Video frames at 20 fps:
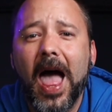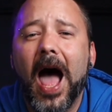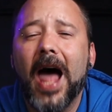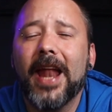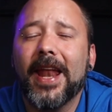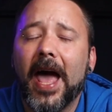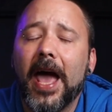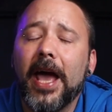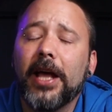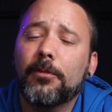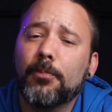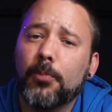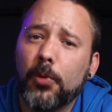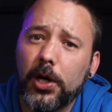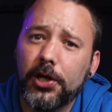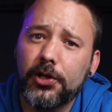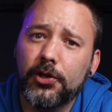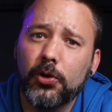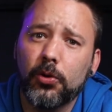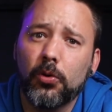and a head
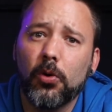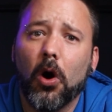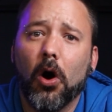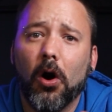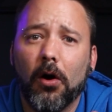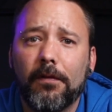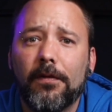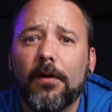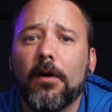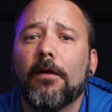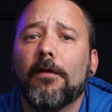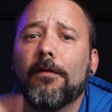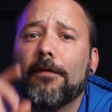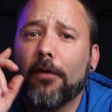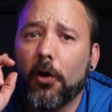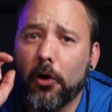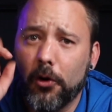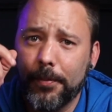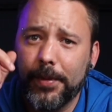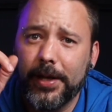pressure of
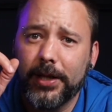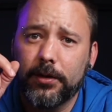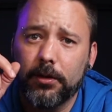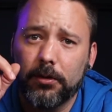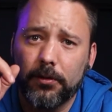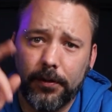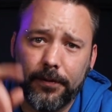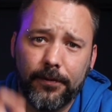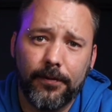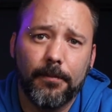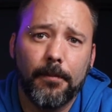4 meters.